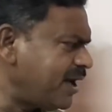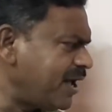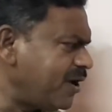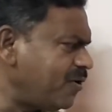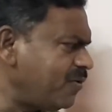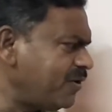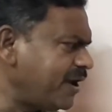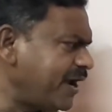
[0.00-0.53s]

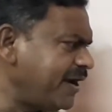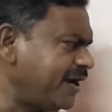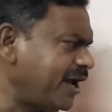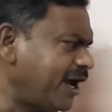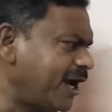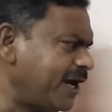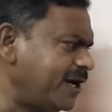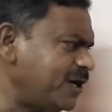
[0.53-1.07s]
ion and
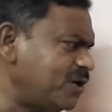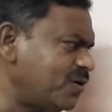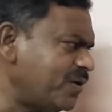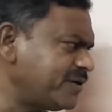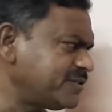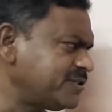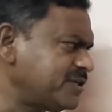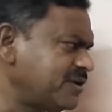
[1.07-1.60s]

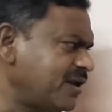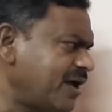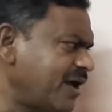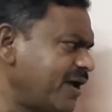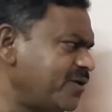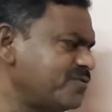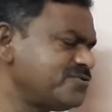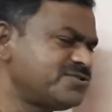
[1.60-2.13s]
hydroxyl
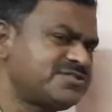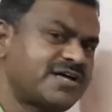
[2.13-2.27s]
ions